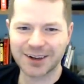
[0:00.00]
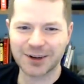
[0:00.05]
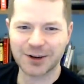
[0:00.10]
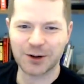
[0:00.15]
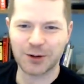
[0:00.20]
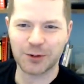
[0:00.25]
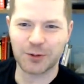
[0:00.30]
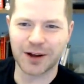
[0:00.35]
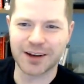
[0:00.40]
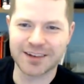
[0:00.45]

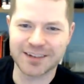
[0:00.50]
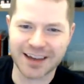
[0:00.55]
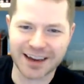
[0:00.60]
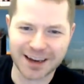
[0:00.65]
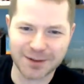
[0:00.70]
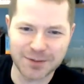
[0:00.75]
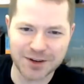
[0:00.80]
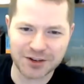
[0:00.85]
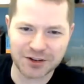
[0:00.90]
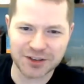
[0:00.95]
One
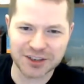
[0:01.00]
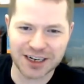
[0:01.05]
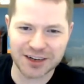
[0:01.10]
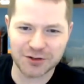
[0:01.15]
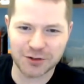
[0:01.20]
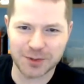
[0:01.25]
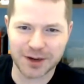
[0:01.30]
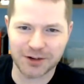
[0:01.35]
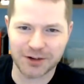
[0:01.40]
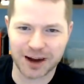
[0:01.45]
second. Mr.
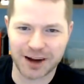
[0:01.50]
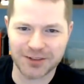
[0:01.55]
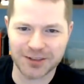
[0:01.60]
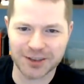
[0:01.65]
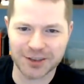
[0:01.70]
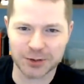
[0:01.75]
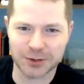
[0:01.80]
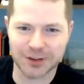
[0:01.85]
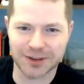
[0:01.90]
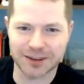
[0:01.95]
James will be arriving
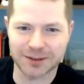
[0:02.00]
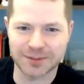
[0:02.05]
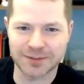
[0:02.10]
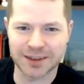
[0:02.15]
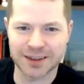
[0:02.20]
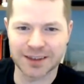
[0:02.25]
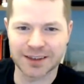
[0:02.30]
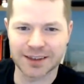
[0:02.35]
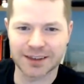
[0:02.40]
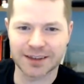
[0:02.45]
shortly.
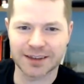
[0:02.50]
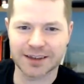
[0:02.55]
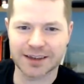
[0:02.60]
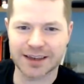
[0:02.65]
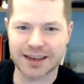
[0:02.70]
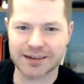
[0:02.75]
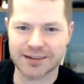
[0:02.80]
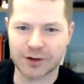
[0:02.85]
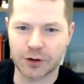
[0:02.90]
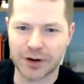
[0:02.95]

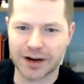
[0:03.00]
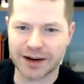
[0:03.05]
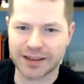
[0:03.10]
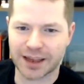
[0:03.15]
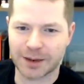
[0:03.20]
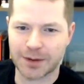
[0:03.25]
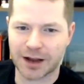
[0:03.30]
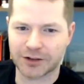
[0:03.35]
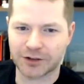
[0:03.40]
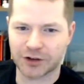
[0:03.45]
He doesn't know
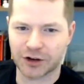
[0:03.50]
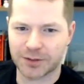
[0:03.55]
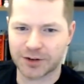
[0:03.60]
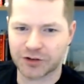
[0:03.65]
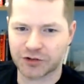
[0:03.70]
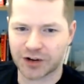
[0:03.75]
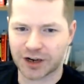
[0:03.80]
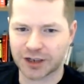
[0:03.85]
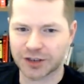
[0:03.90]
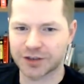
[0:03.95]
anything about tournament
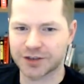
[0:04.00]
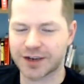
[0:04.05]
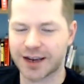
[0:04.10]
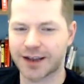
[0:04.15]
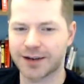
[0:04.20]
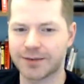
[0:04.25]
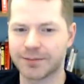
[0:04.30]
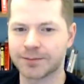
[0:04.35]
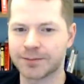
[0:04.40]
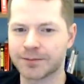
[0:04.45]
structures
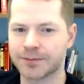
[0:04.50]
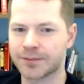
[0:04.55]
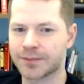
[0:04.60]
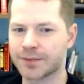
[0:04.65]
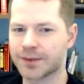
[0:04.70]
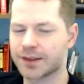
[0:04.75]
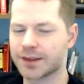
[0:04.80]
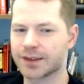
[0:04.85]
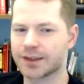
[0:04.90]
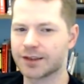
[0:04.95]
yet.
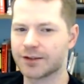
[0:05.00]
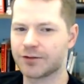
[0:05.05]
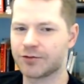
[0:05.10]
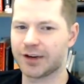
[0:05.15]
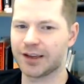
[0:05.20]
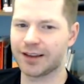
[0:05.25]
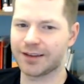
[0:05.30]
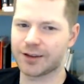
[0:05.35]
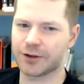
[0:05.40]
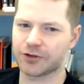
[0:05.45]

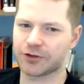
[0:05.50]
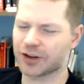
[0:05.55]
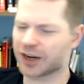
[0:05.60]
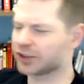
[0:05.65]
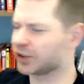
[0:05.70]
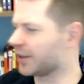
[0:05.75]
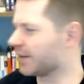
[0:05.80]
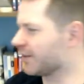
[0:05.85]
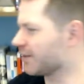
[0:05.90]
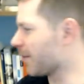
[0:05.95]
Really, no
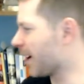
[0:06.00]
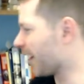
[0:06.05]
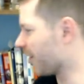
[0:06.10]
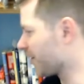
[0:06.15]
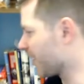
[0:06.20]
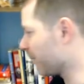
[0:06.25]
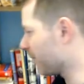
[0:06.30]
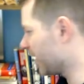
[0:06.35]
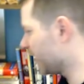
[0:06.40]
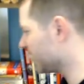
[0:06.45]
structure doesn't matter
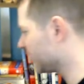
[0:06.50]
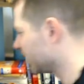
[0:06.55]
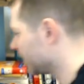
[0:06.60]
that much.